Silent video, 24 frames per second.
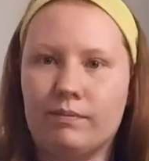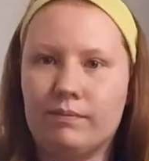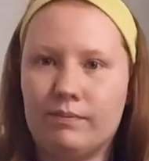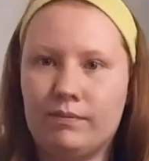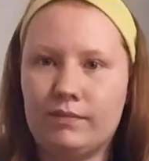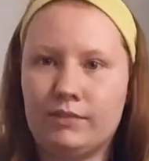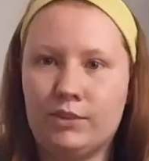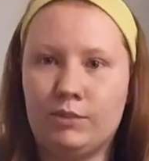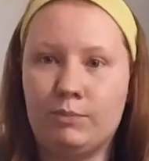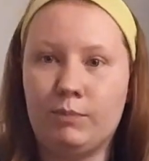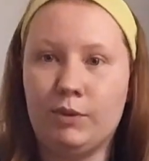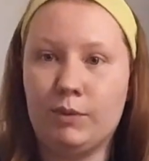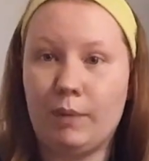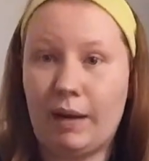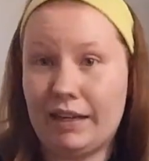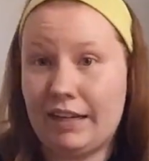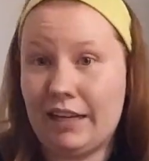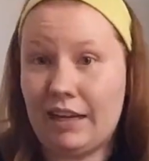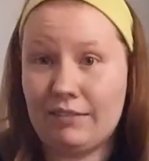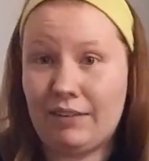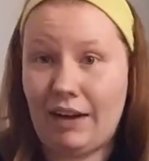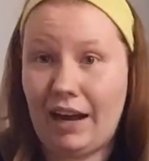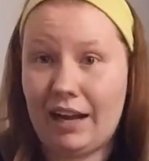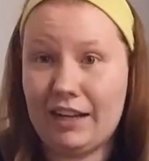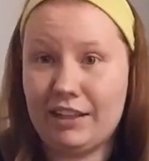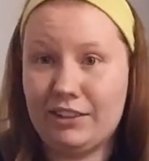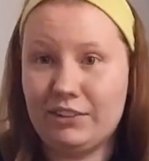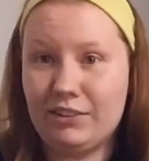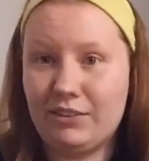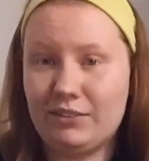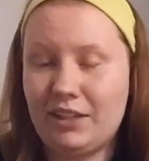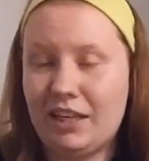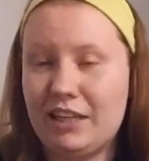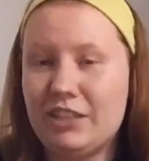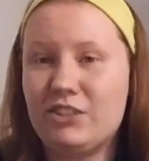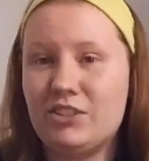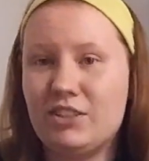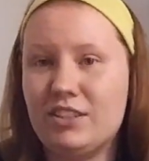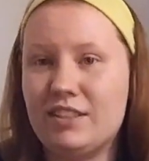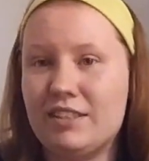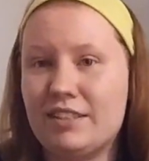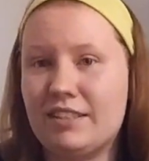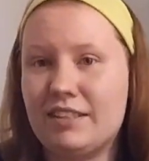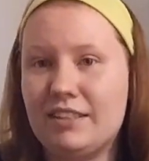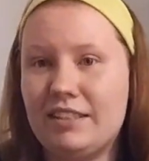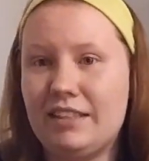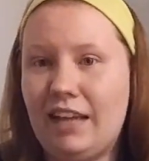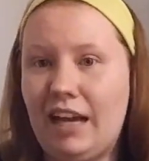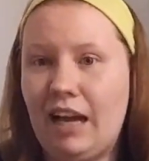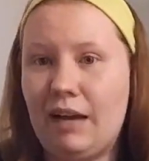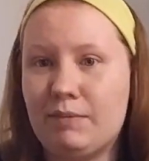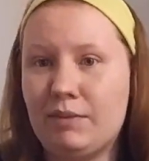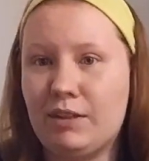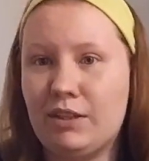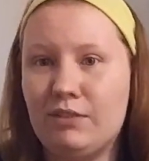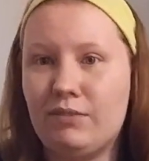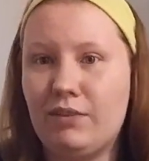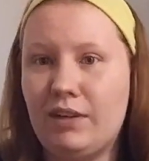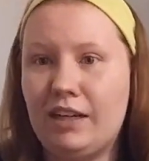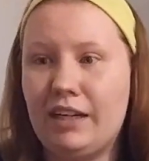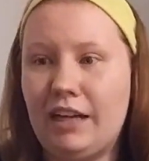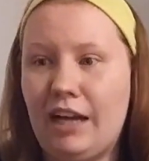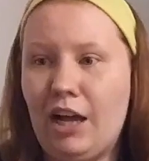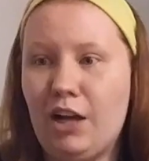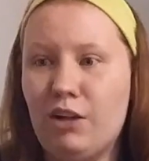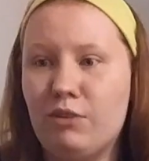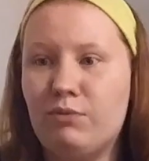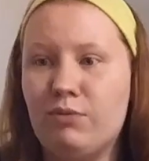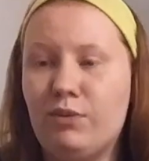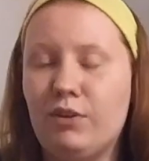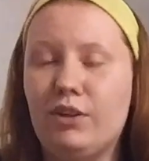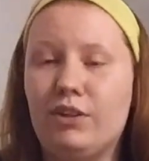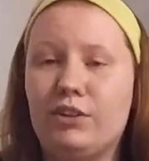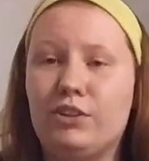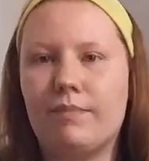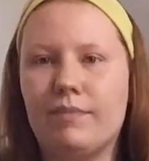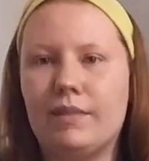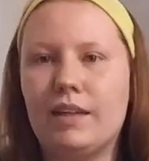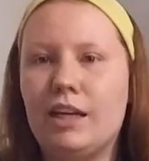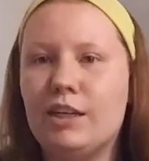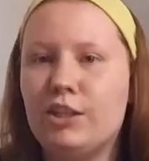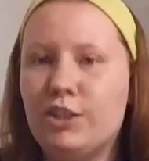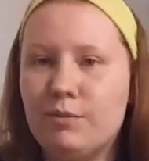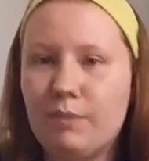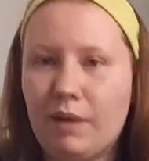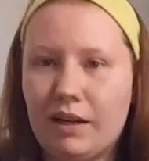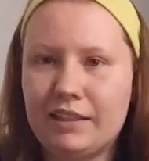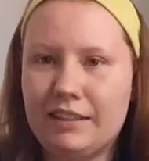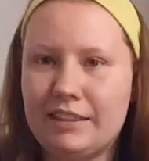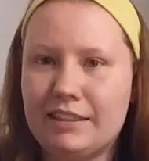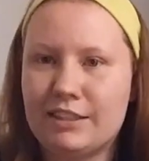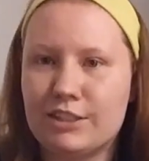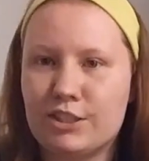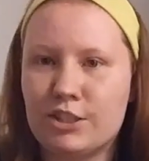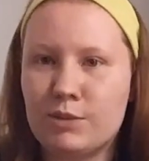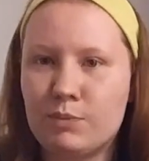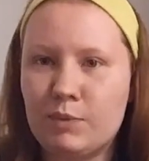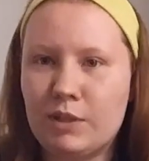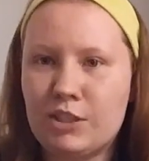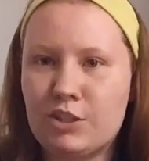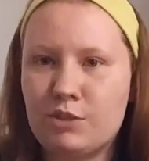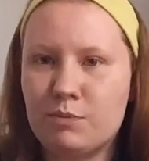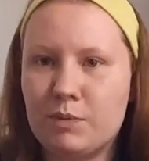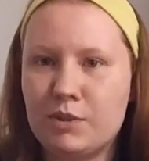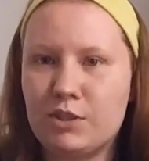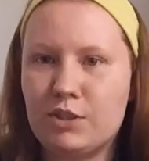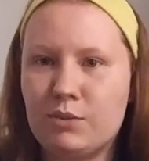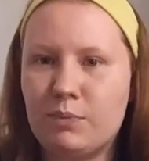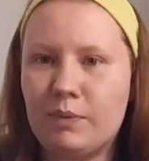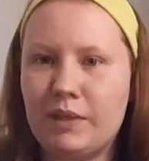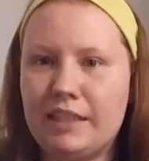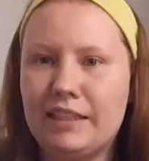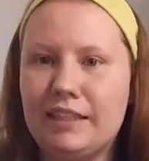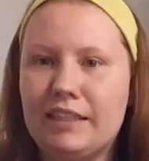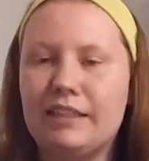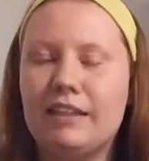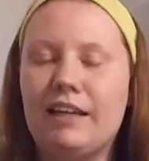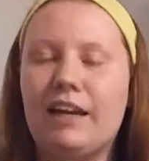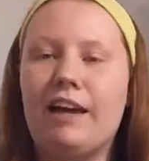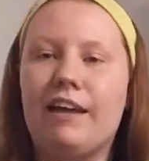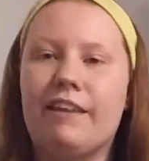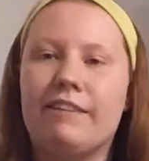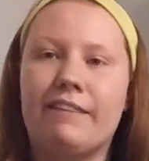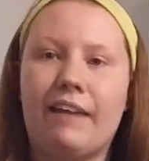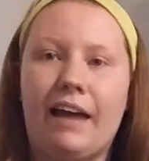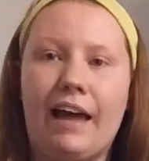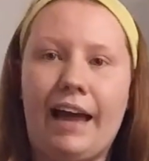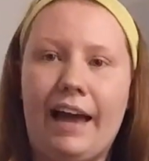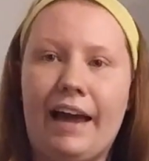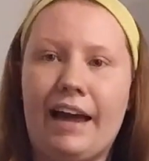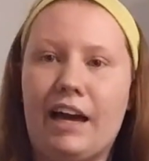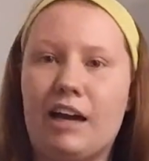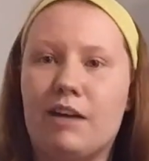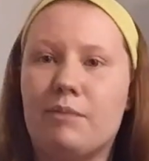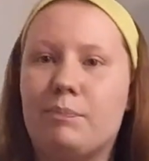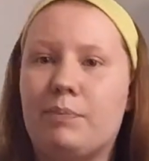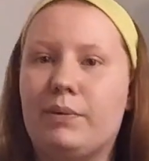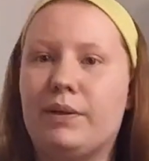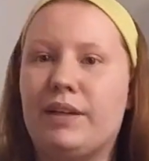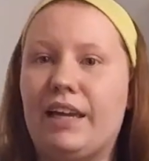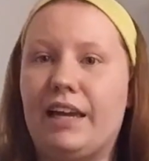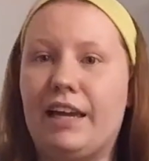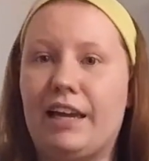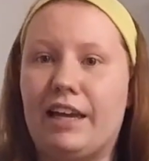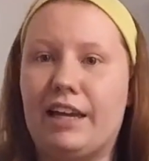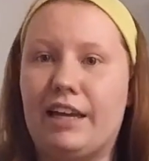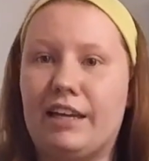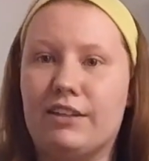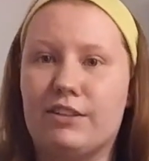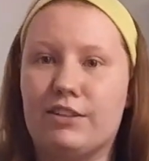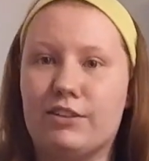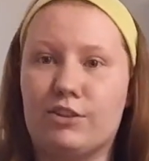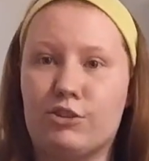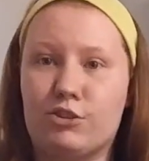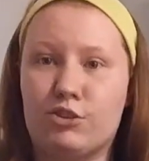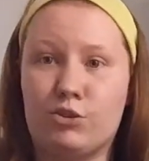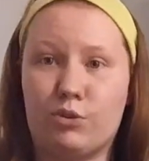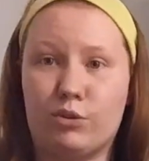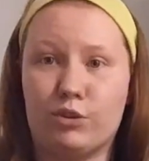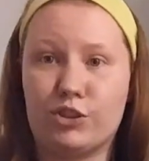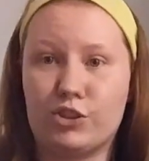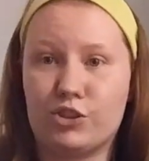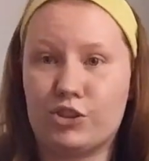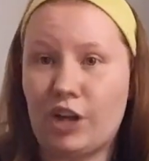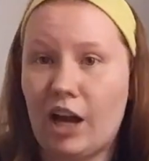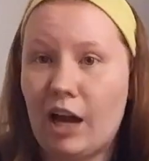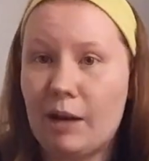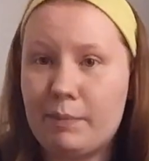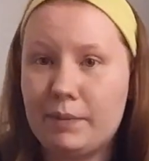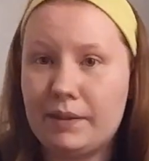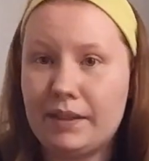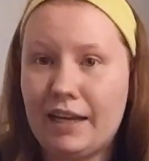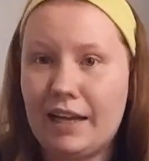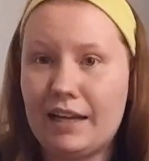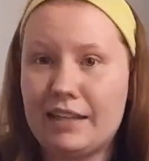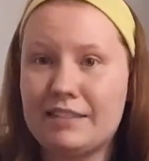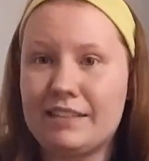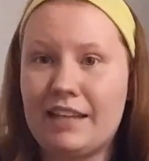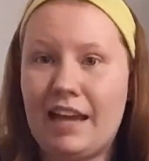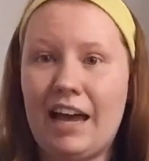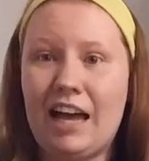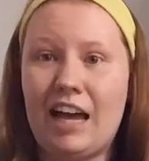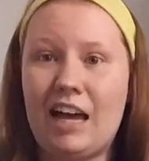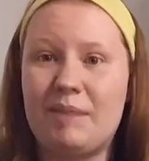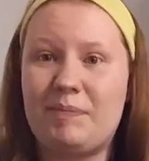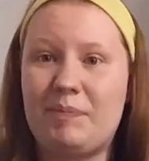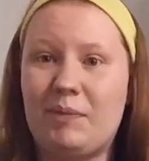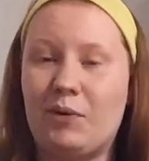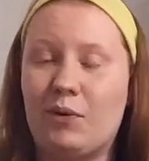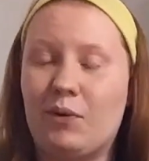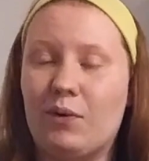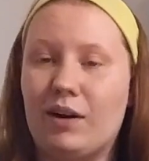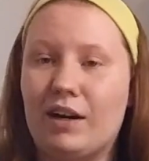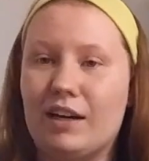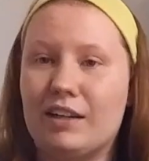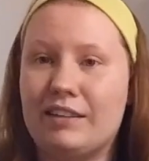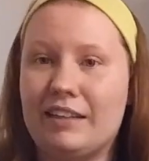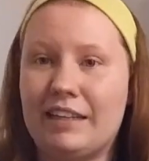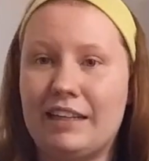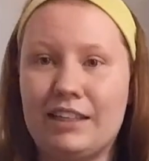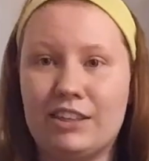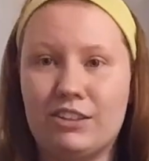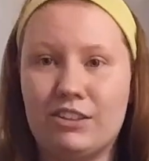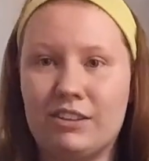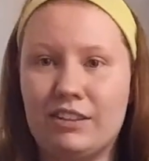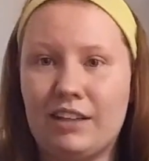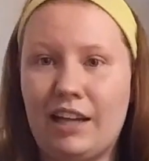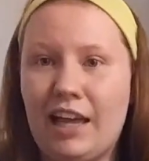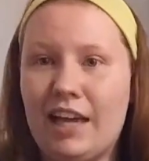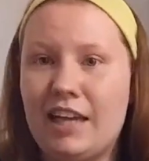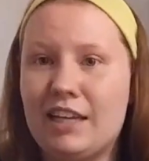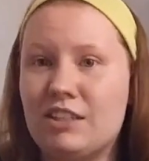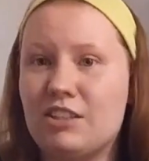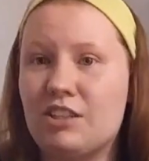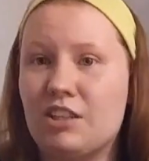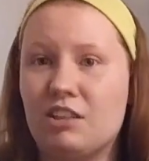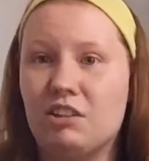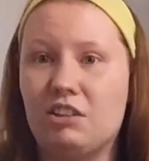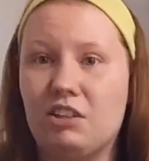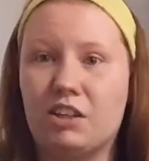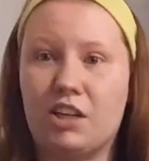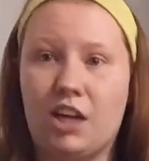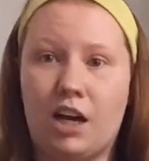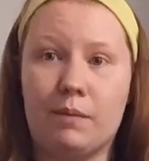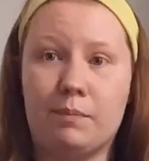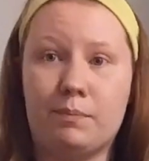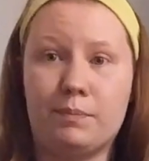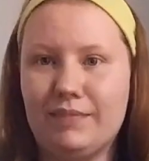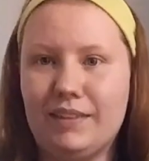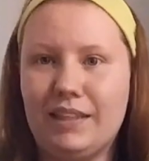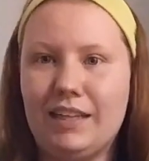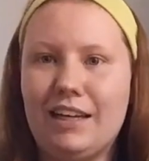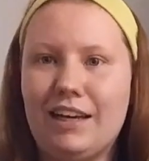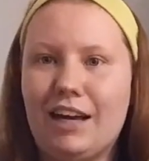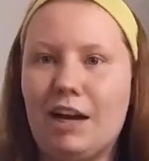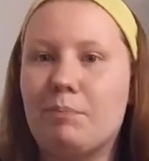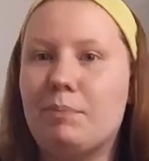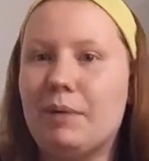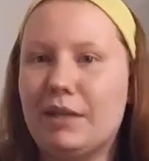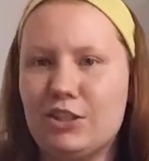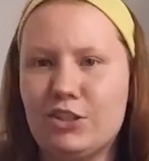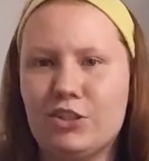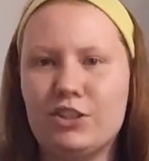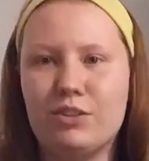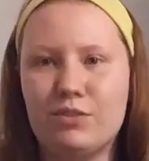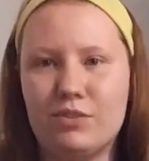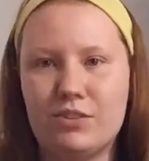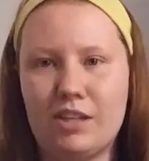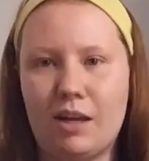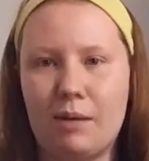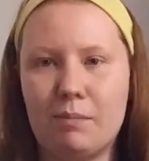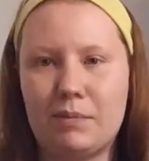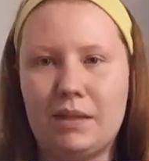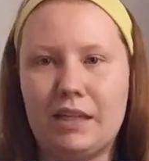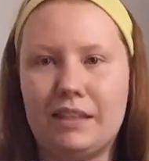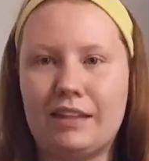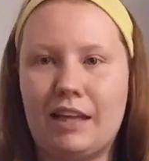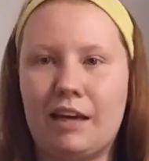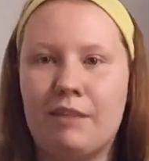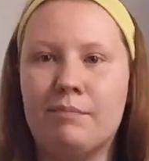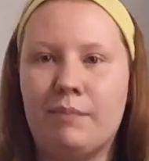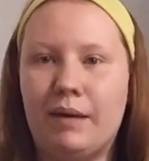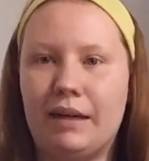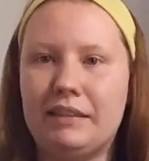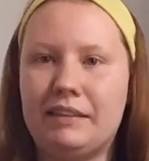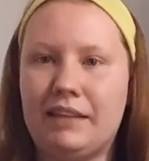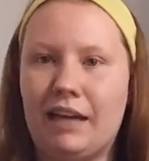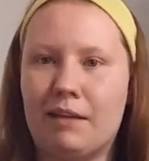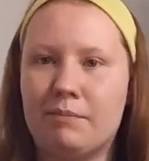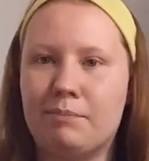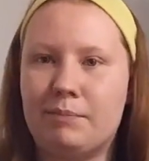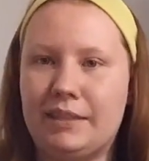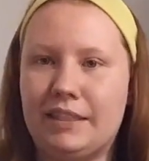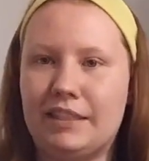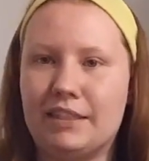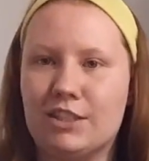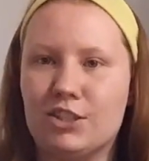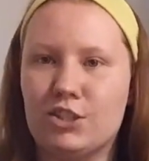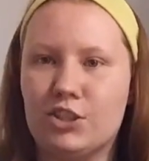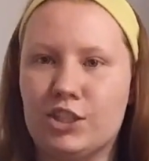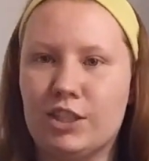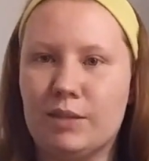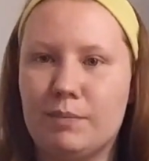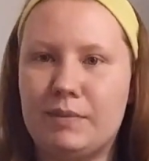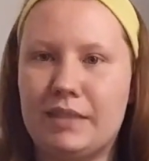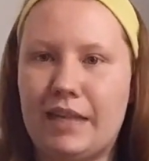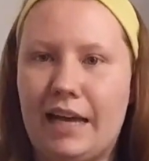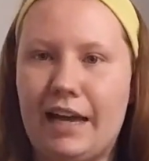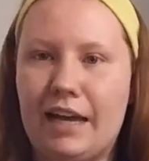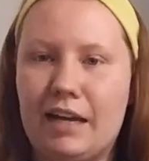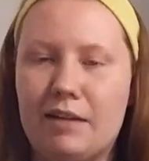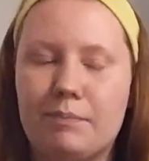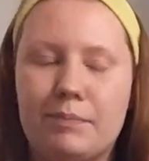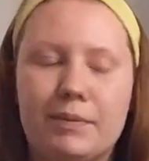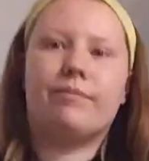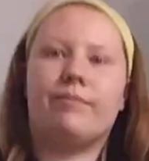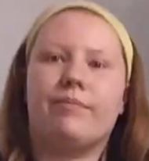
We might have aisle locations in the app that are very helpful. You might need to switch between the app and the store you're shopping at's app or the internet to look up a picture of something that might not be in the Shipt app.